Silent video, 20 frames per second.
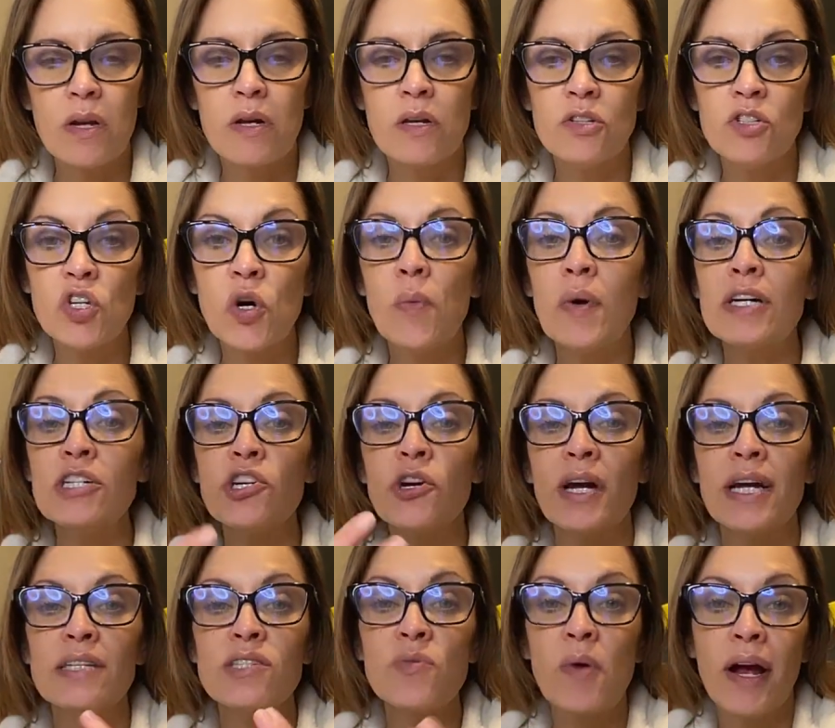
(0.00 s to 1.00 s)
don't wash your
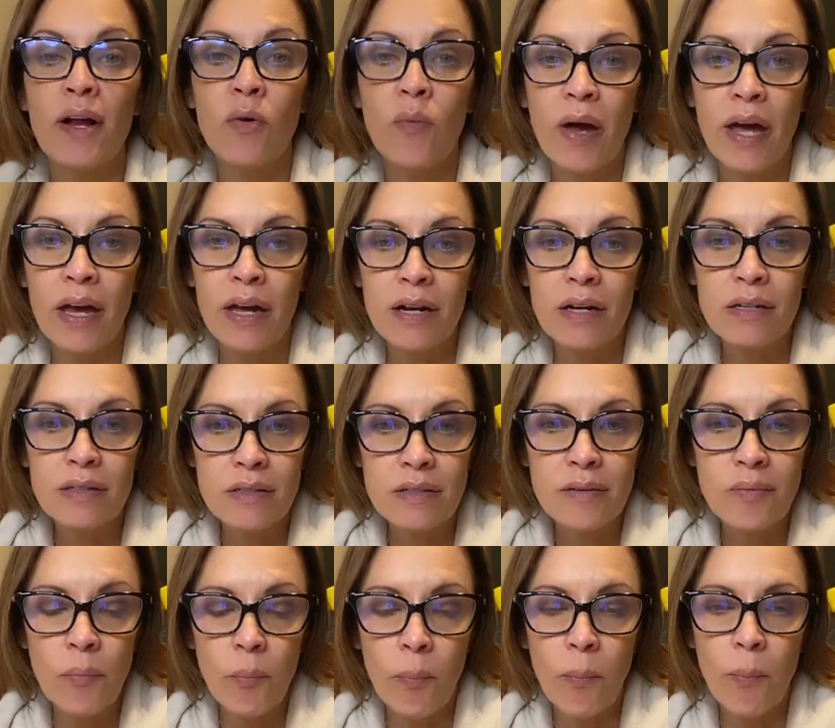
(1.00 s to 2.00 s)
hands right away.
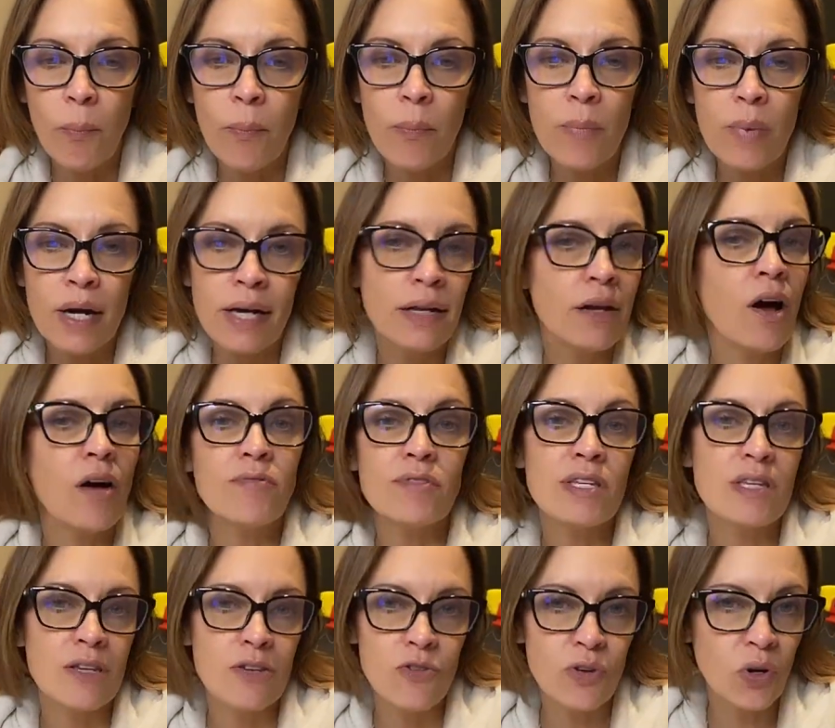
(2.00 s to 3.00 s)
And
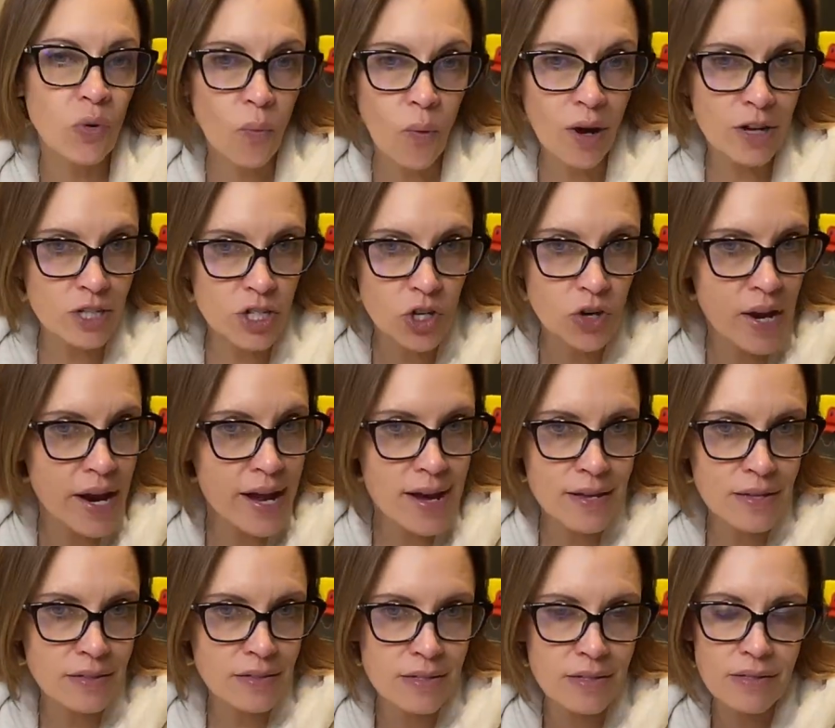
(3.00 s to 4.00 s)
obviously you can wash your
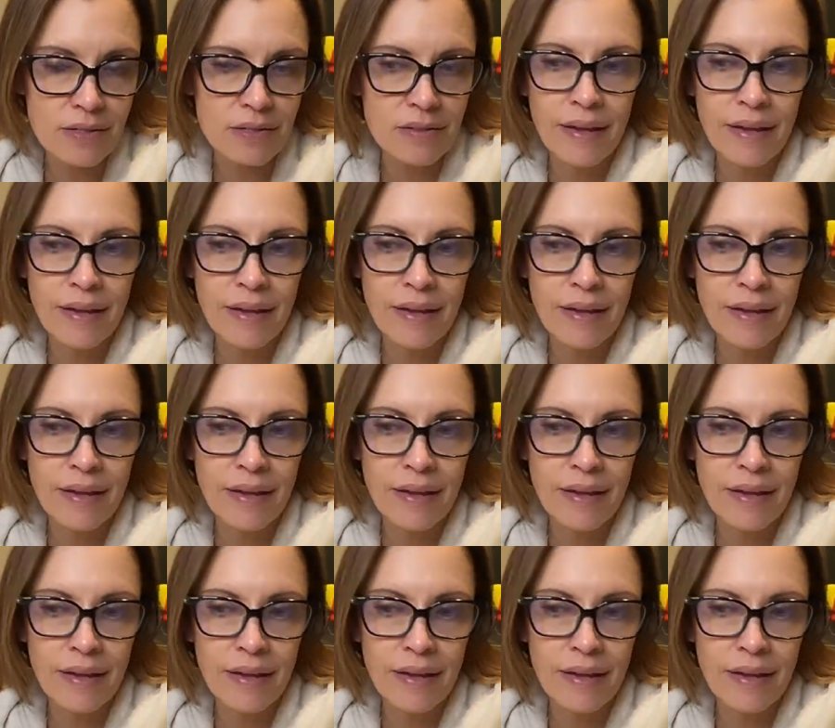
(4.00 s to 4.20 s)
hands,